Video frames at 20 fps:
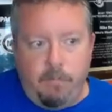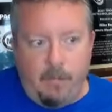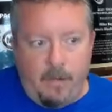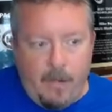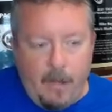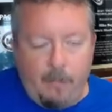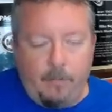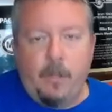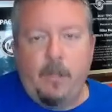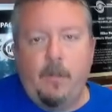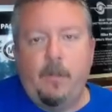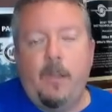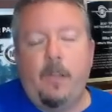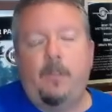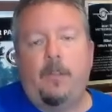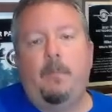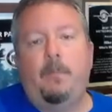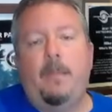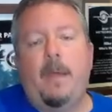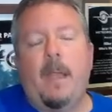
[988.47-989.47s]
definitely
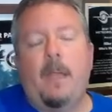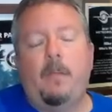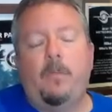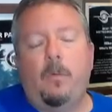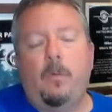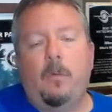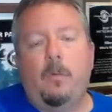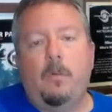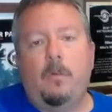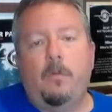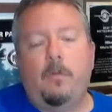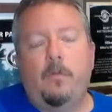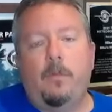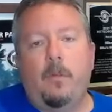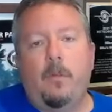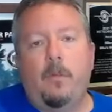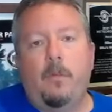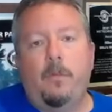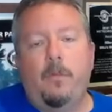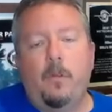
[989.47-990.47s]
less impactful
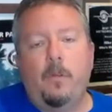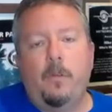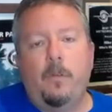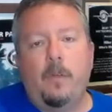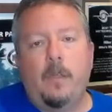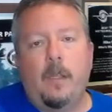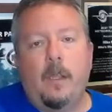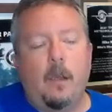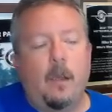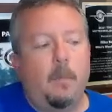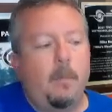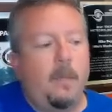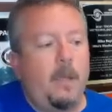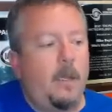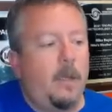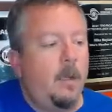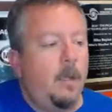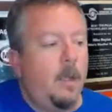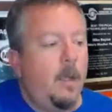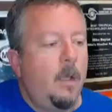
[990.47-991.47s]
for the folks in the
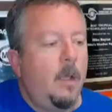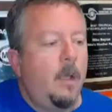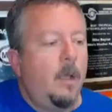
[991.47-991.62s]
Caribbean.